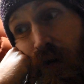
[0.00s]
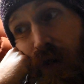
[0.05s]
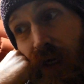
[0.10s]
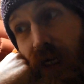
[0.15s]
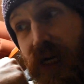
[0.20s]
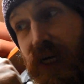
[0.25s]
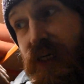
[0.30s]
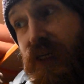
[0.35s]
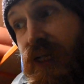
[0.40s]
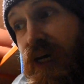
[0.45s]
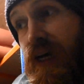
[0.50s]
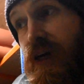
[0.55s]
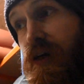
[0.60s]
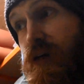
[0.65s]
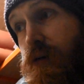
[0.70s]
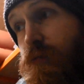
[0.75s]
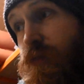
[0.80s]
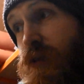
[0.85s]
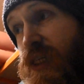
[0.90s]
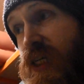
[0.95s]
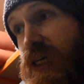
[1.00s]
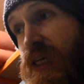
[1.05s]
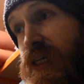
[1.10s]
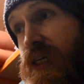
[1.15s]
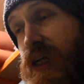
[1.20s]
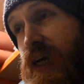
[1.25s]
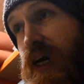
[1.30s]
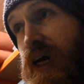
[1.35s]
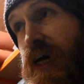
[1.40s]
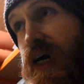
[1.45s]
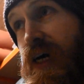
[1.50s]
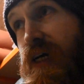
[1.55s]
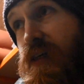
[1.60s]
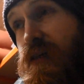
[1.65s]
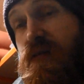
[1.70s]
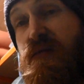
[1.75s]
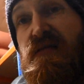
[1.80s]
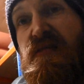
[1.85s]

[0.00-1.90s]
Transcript: and that comes in at